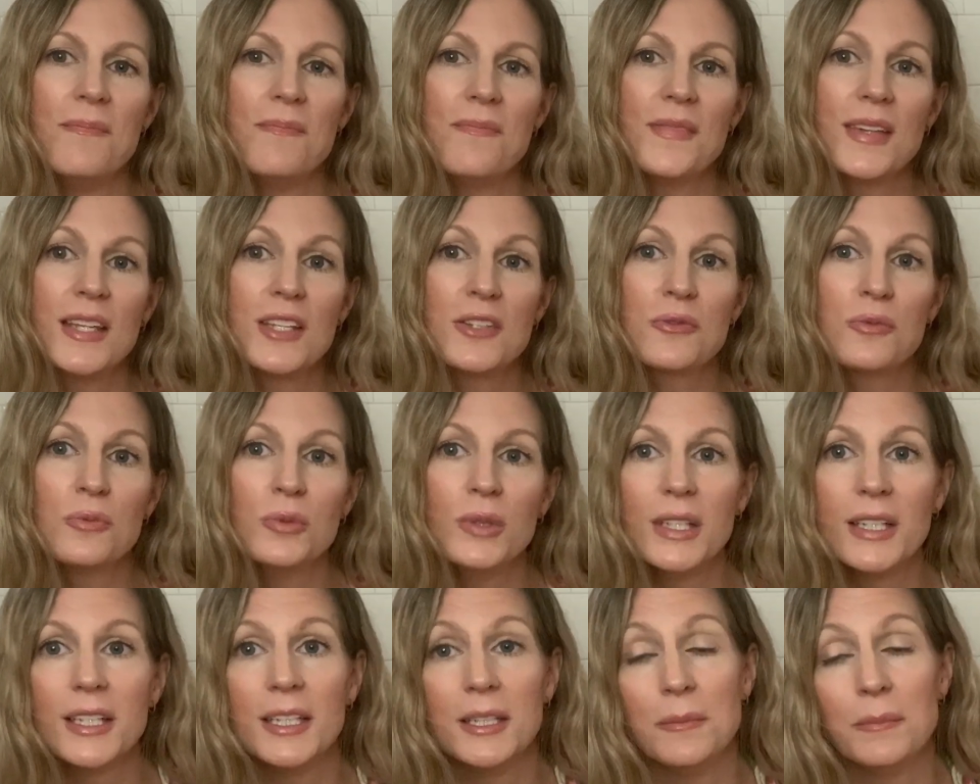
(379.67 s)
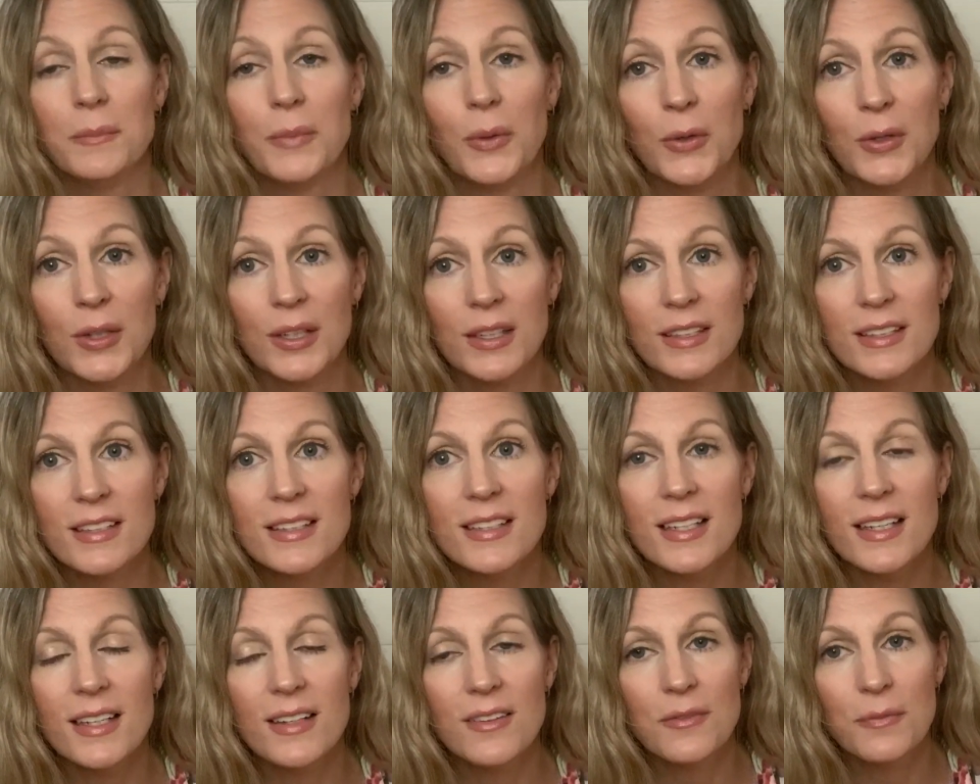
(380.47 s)
it's really important
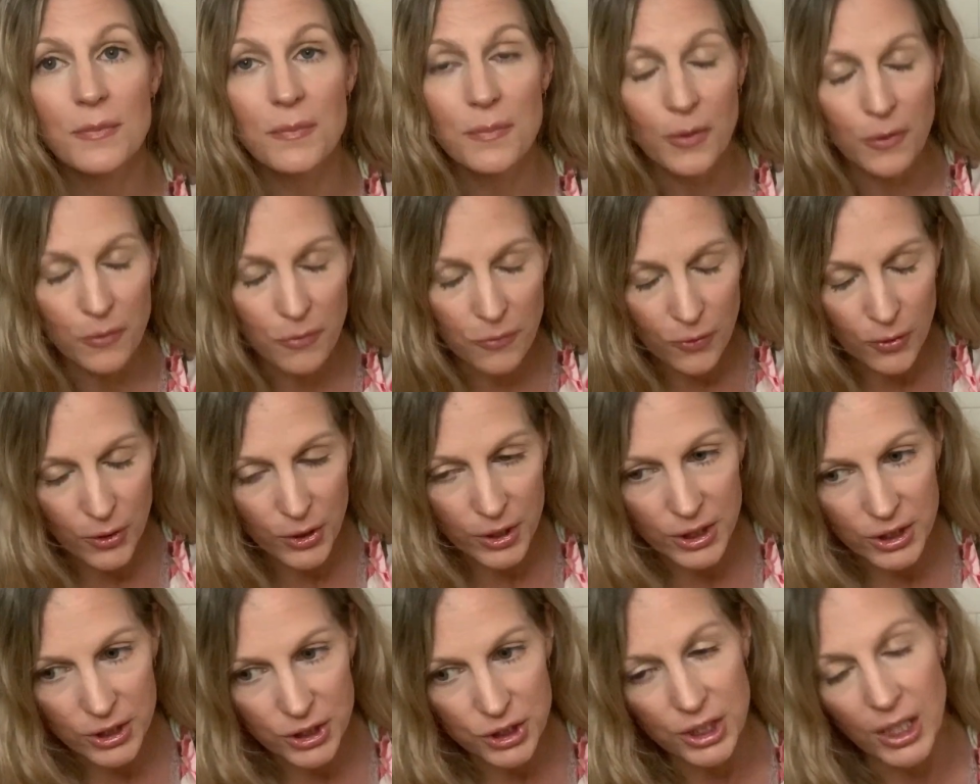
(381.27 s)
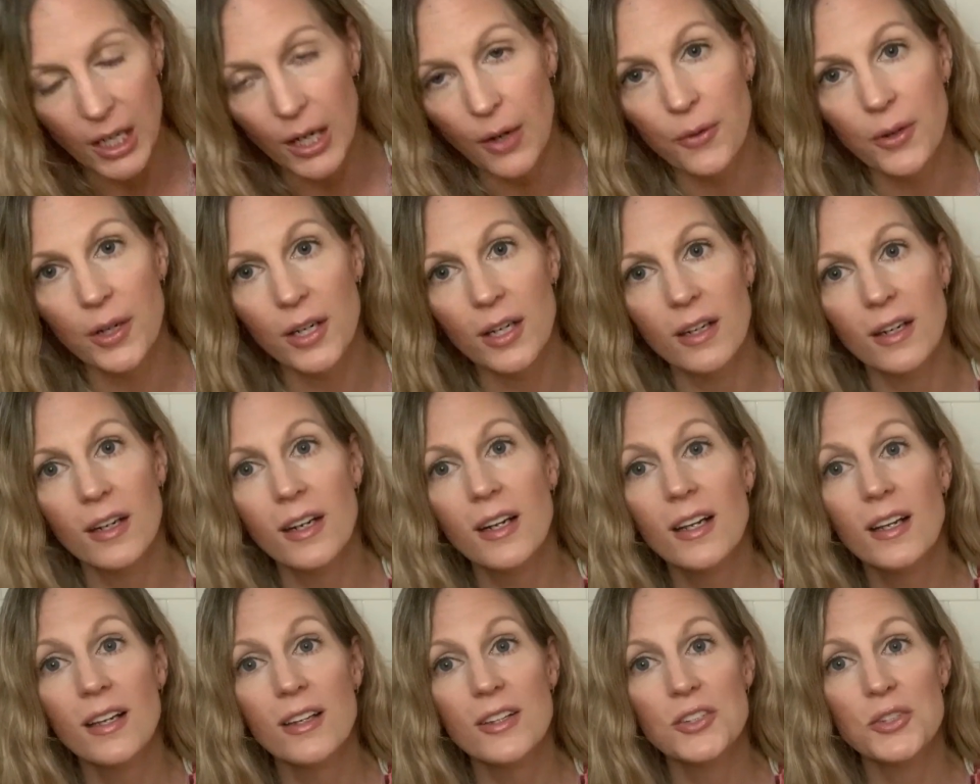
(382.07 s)
before your shower
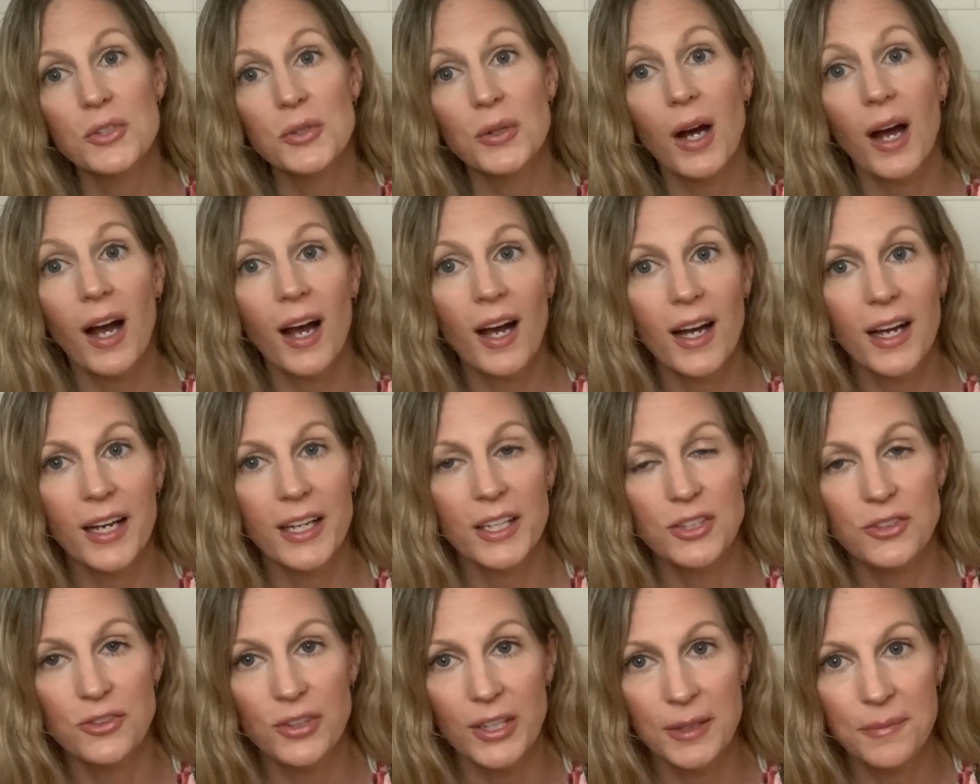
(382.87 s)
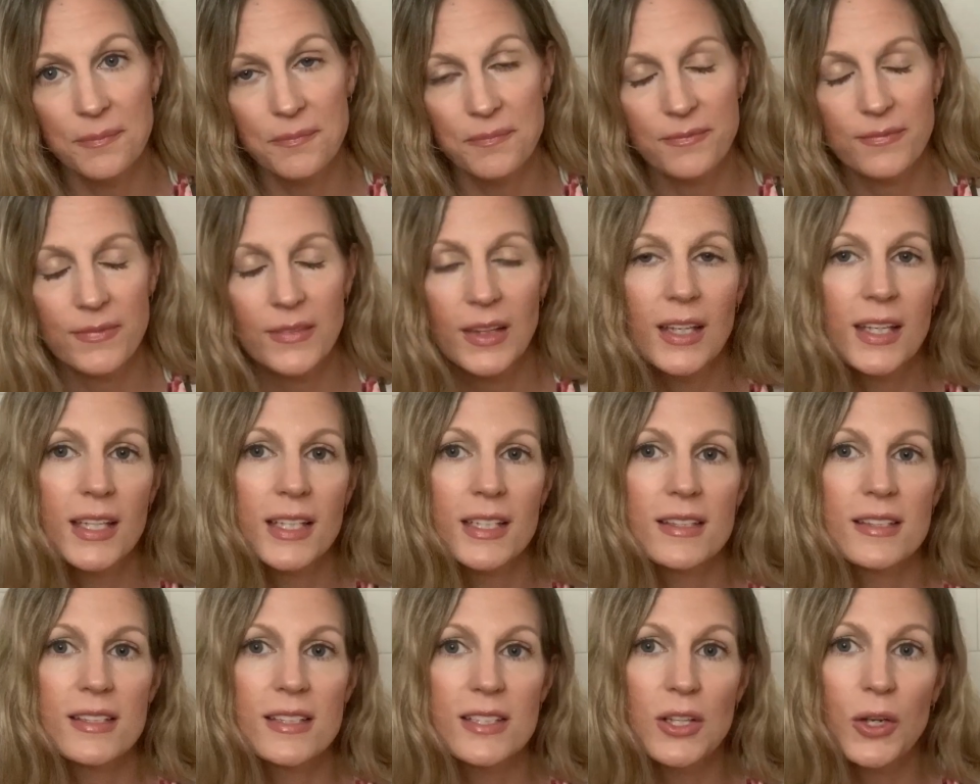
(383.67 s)
to hydrate.
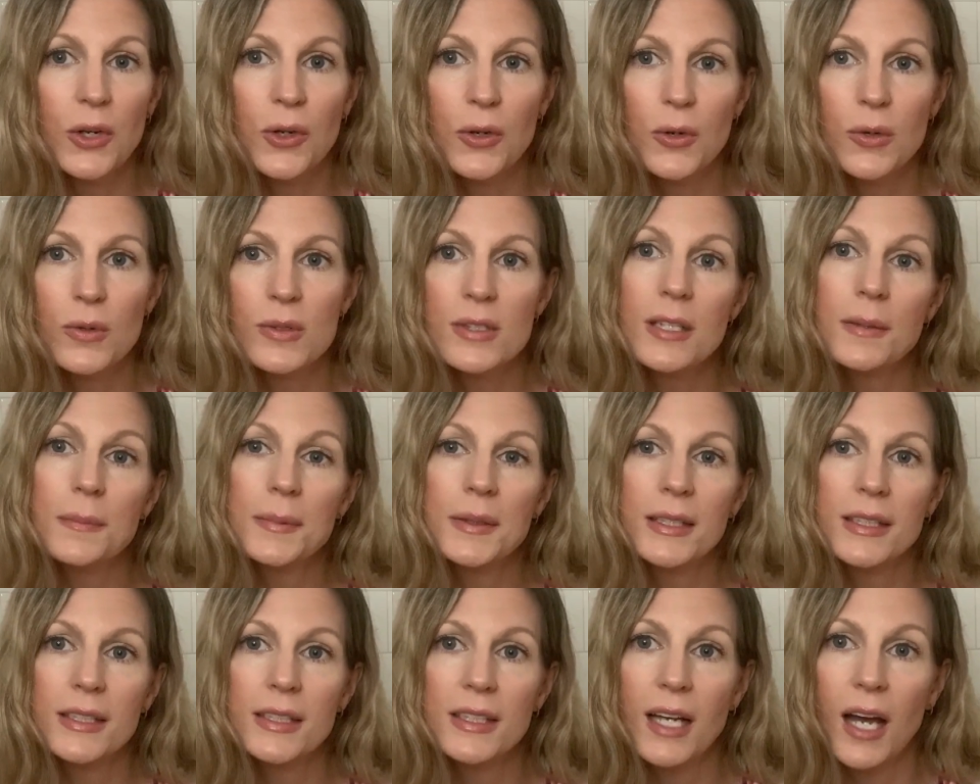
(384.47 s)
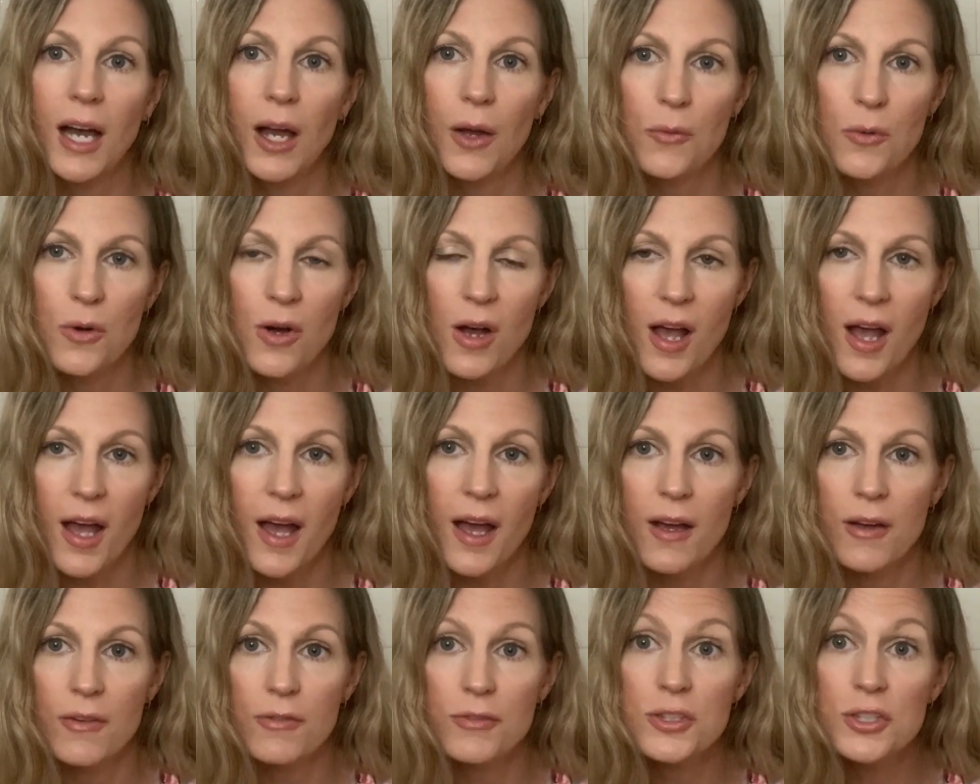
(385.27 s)
And so typically I will
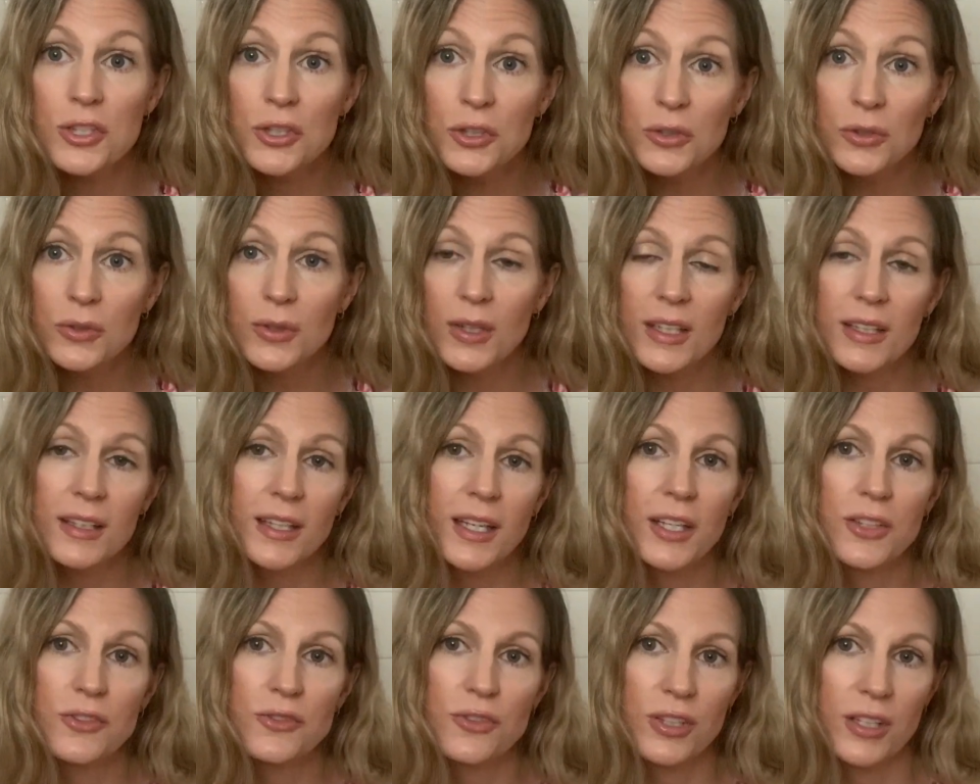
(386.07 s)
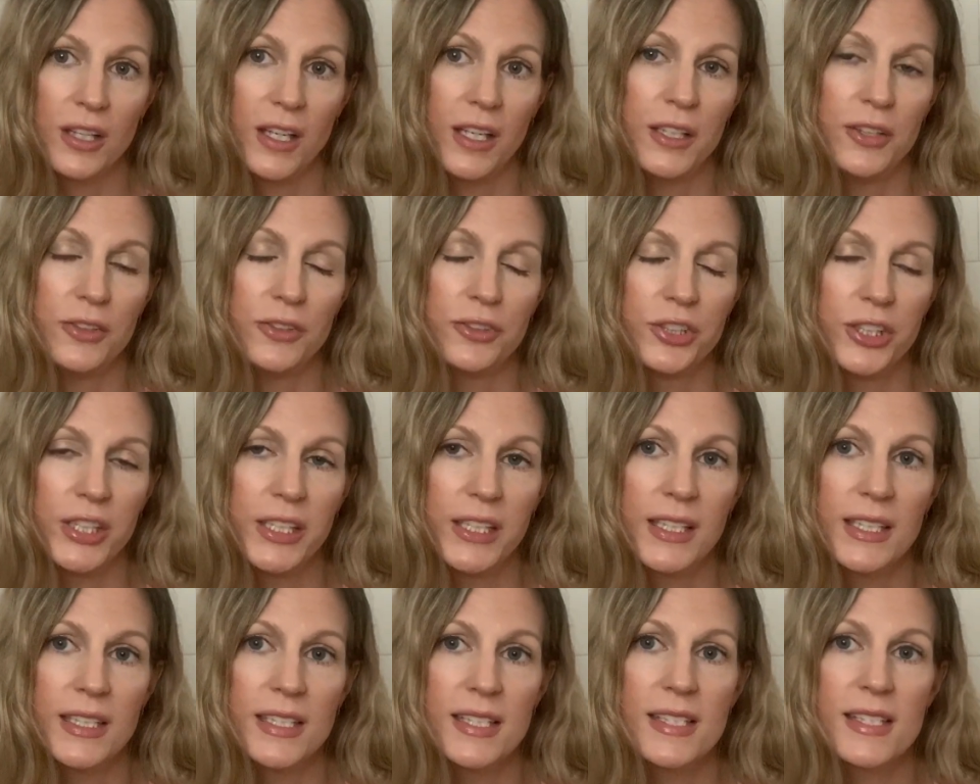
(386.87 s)
have 2 electrolyte
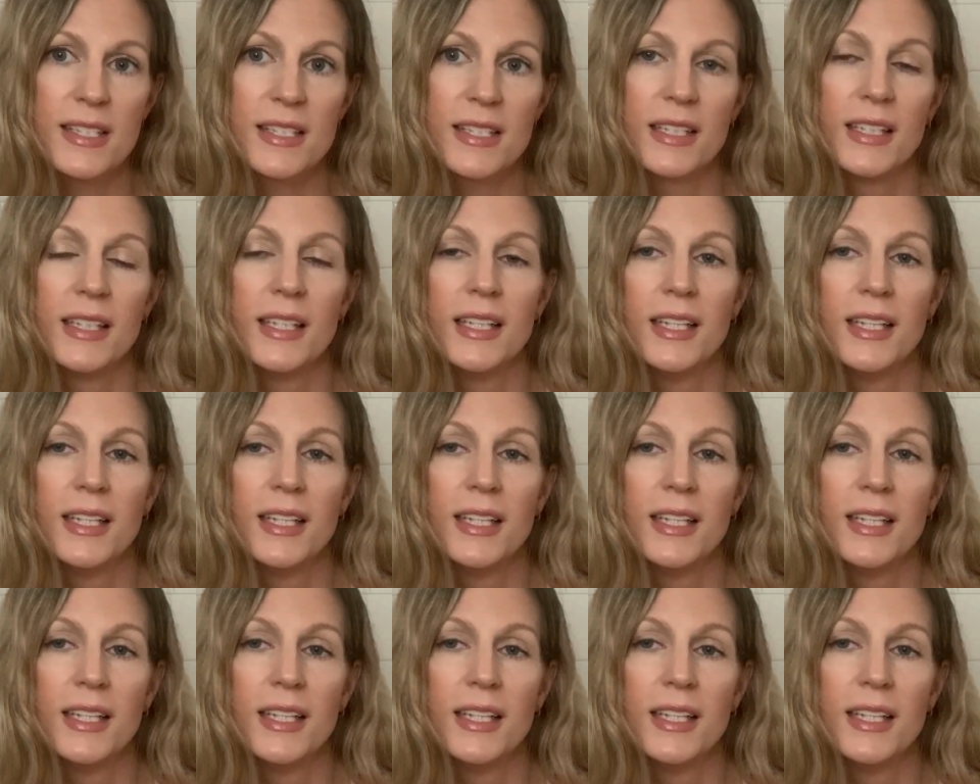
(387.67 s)
drinks